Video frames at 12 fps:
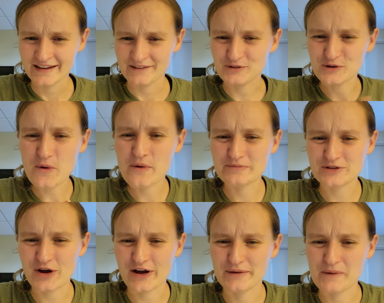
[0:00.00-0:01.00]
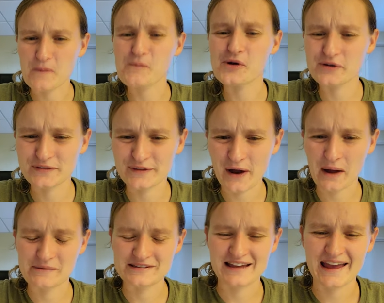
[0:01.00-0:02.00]
If you know what I'm talking about, put it in the
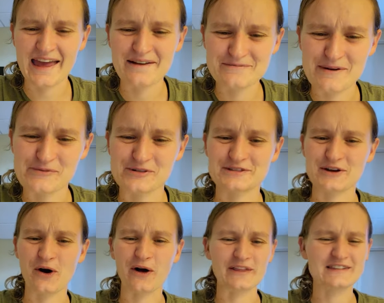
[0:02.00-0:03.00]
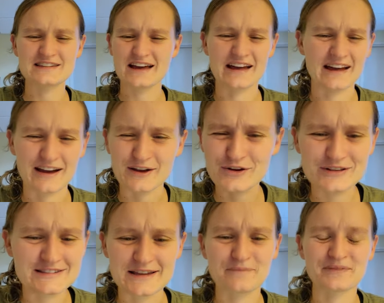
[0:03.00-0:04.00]
comments. I can't remember what it's called. It's a
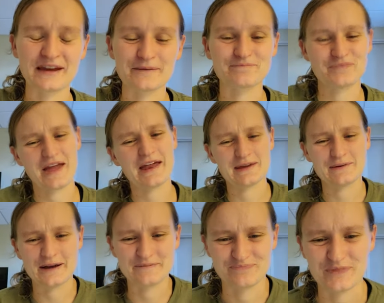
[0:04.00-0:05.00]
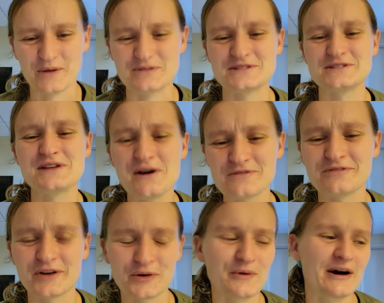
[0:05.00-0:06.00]
good something. Anyway, it was so
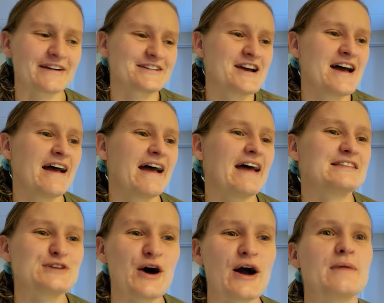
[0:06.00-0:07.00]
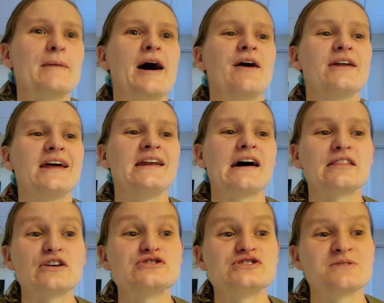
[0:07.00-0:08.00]
fun to watch and talk about, and I
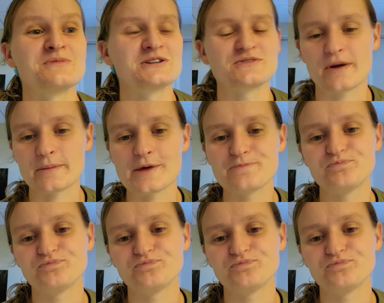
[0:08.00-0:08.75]
learned so much from it.